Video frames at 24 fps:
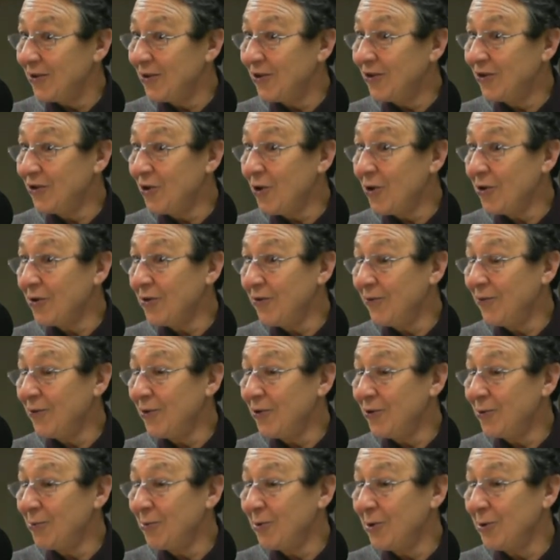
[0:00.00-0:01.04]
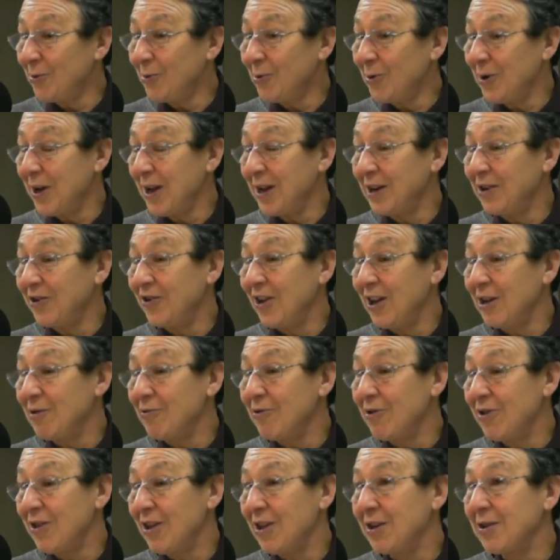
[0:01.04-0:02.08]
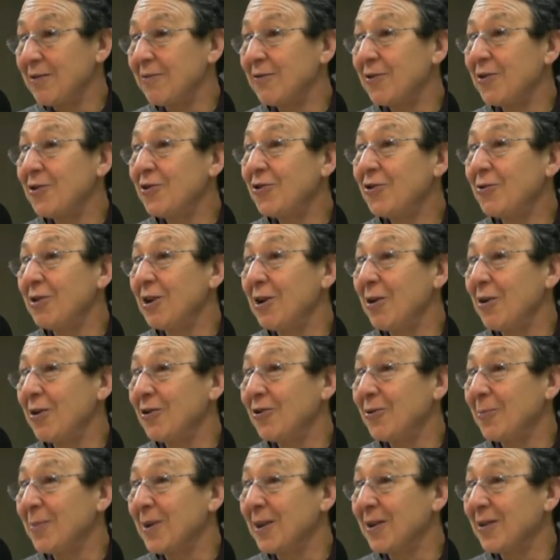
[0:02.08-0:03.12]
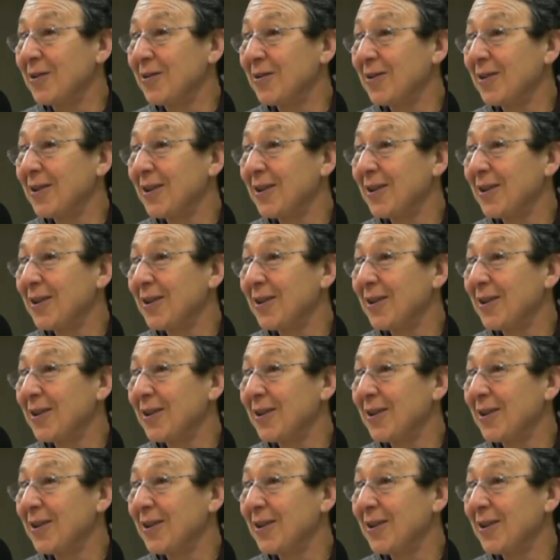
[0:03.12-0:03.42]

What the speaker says: the start of the First World War had its 100th anniversary last month.